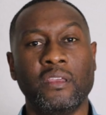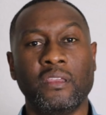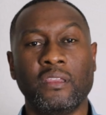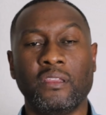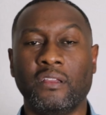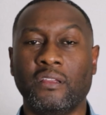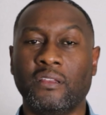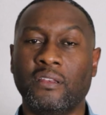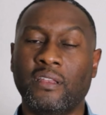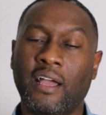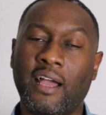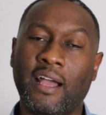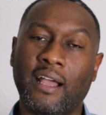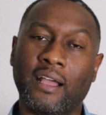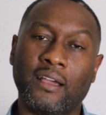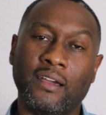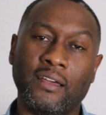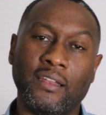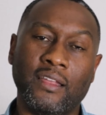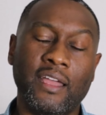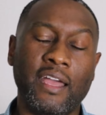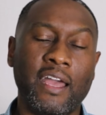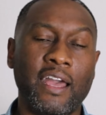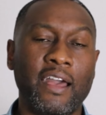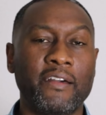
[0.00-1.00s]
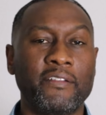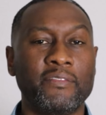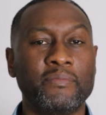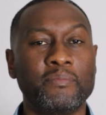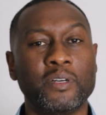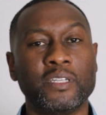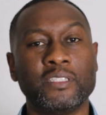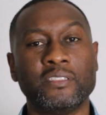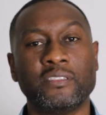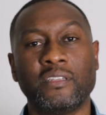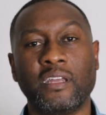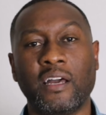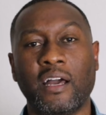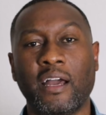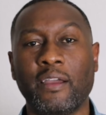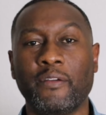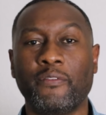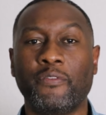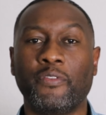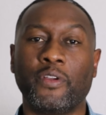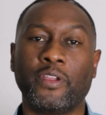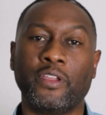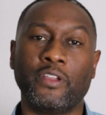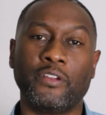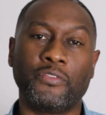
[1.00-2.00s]
You're not going to have much time
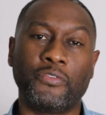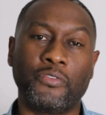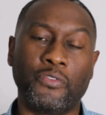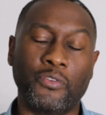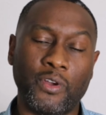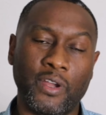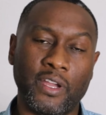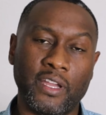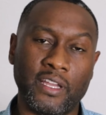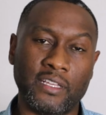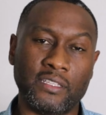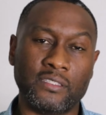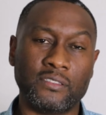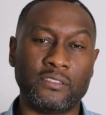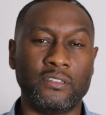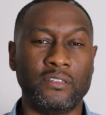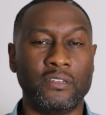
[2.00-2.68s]
for your friends.